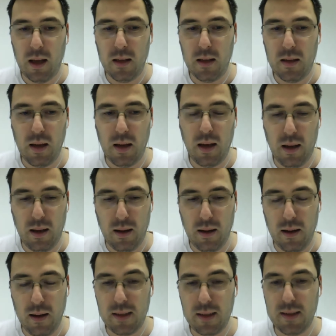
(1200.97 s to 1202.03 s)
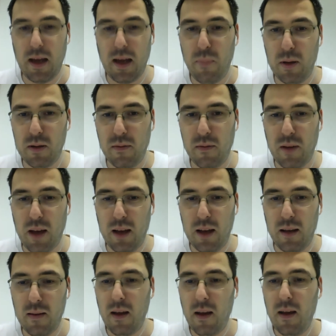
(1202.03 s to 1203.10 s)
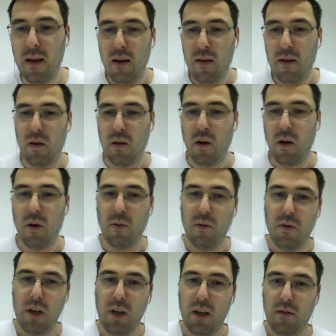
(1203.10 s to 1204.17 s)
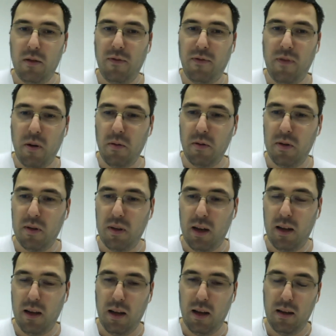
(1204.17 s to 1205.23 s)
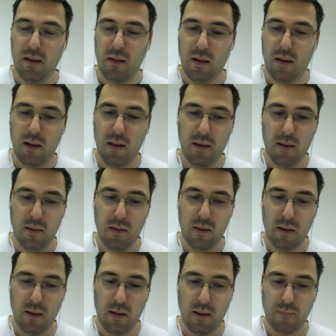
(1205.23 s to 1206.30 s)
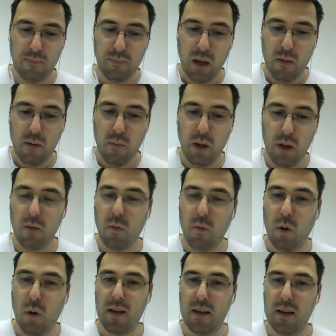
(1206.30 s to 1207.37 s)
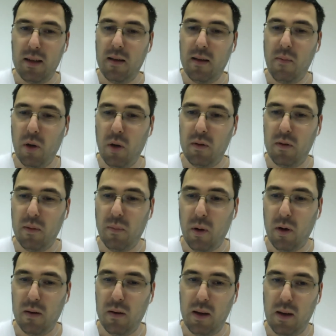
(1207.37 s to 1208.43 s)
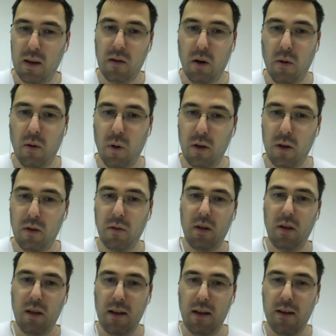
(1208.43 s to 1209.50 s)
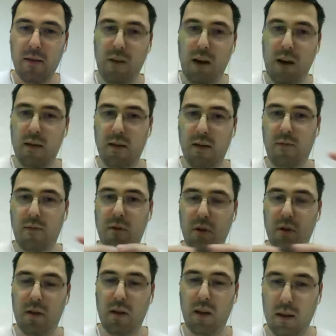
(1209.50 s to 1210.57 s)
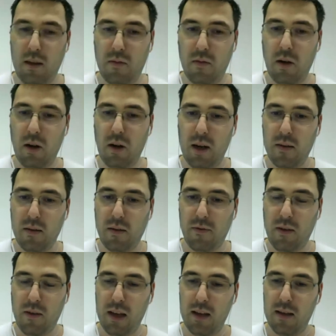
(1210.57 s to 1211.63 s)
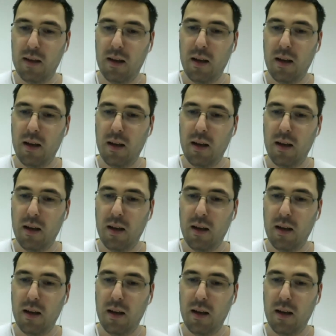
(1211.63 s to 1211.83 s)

say, examples of that. So you need to focus and build what is the most important thing. So what you identify is, of course, the editorial interface.